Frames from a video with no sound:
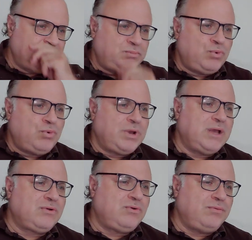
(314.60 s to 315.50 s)

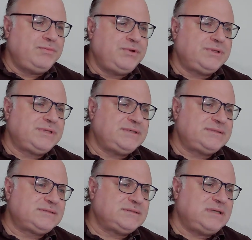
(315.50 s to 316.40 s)
Poorer
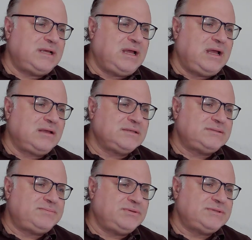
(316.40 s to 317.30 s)
communities are
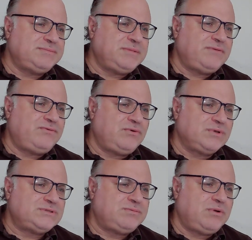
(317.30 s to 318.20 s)
responsible for
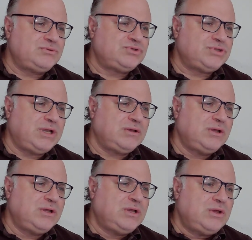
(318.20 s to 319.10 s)
a small share
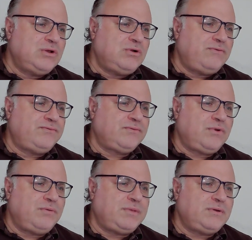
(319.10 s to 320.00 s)
of
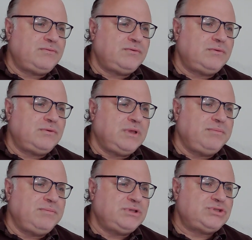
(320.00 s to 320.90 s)
global
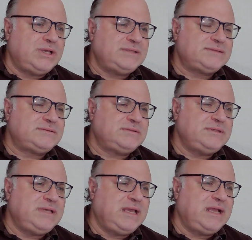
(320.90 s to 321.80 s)
emissions,
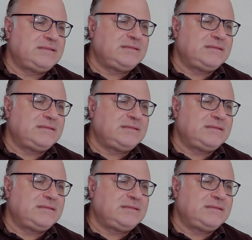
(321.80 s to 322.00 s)
yet